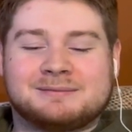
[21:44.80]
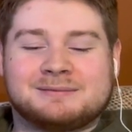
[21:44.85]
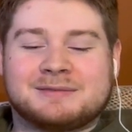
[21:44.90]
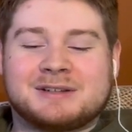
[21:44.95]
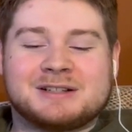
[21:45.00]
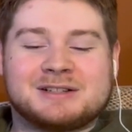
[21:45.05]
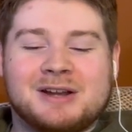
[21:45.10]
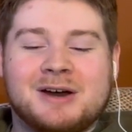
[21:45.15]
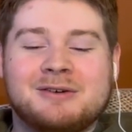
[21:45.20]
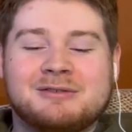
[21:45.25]

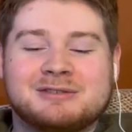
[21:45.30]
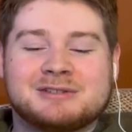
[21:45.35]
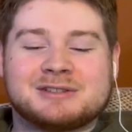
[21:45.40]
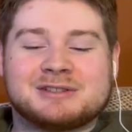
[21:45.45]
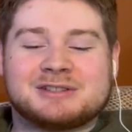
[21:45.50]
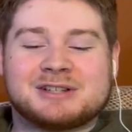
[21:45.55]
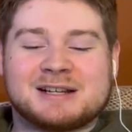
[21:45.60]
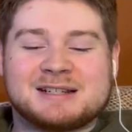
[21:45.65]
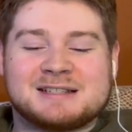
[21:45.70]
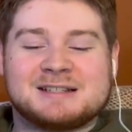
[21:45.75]
there's no
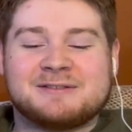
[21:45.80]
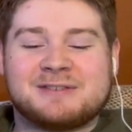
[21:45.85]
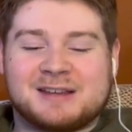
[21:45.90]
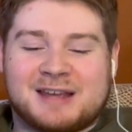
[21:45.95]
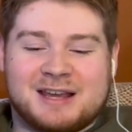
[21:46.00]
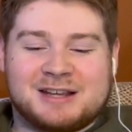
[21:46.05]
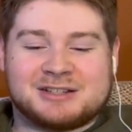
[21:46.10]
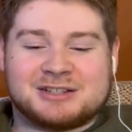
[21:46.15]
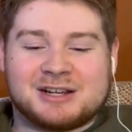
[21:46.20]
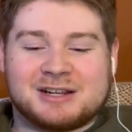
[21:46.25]

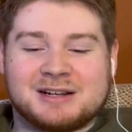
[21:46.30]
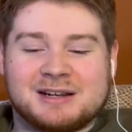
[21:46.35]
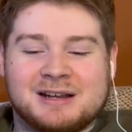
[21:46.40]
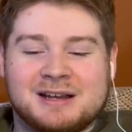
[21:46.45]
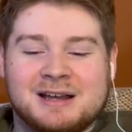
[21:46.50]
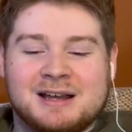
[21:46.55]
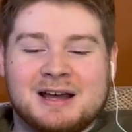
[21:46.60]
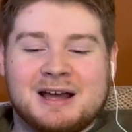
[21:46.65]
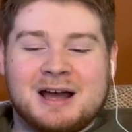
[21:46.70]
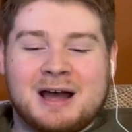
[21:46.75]
justification
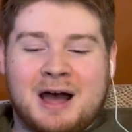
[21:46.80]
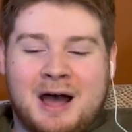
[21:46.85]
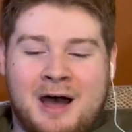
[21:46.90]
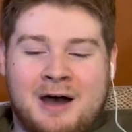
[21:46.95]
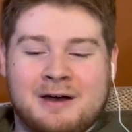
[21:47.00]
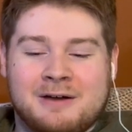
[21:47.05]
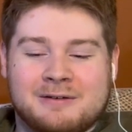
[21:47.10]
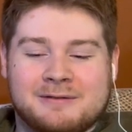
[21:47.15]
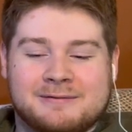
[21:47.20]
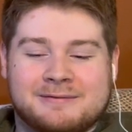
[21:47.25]

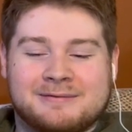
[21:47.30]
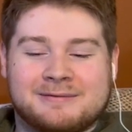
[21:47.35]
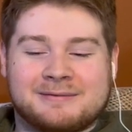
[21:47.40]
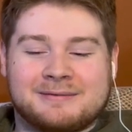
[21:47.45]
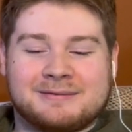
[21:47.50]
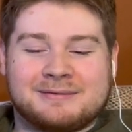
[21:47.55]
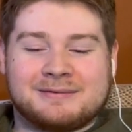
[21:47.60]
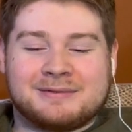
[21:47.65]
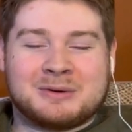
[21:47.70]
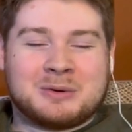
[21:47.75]
of
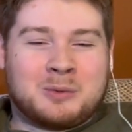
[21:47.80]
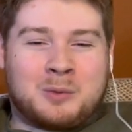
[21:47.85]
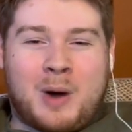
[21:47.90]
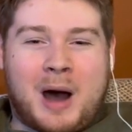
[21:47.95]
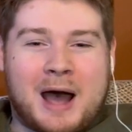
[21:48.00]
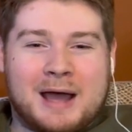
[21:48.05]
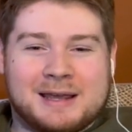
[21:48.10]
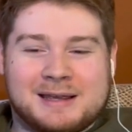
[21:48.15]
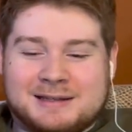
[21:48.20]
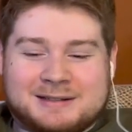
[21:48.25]

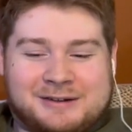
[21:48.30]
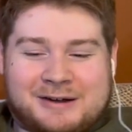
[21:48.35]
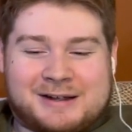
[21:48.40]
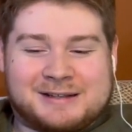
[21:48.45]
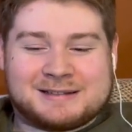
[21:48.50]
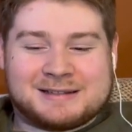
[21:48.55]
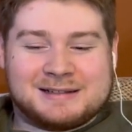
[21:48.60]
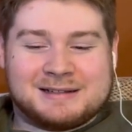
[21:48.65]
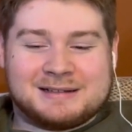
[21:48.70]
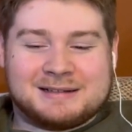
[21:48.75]
why he's
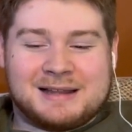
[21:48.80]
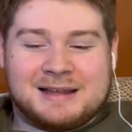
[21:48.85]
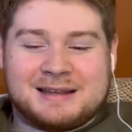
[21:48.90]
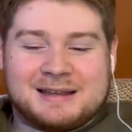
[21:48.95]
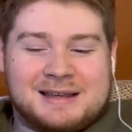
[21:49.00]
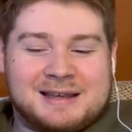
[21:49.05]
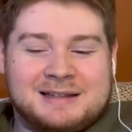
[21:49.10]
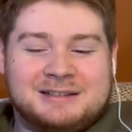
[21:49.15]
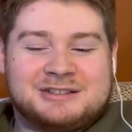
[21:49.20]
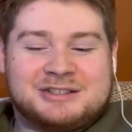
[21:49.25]
crazy.
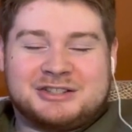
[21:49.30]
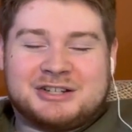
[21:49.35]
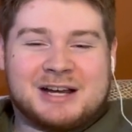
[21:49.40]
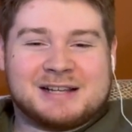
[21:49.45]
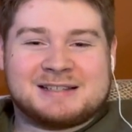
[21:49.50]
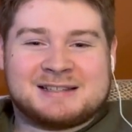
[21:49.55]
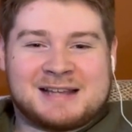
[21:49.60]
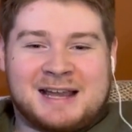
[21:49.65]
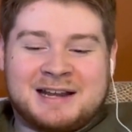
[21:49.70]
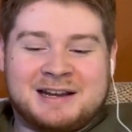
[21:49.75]
Like it's
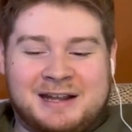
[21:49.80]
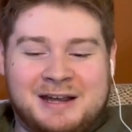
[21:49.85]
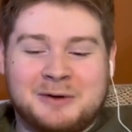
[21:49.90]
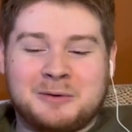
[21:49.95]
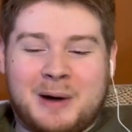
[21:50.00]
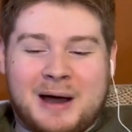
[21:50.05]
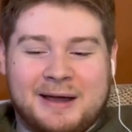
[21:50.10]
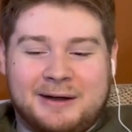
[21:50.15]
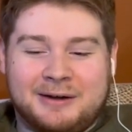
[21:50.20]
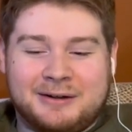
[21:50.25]
just zany
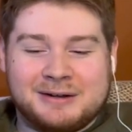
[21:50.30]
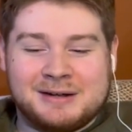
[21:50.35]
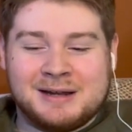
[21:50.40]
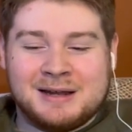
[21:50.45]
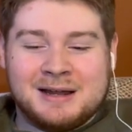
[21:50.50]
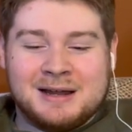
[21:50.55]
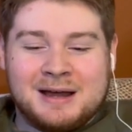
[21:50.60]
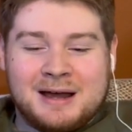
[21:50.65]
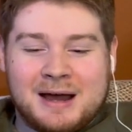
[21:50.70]
and wild.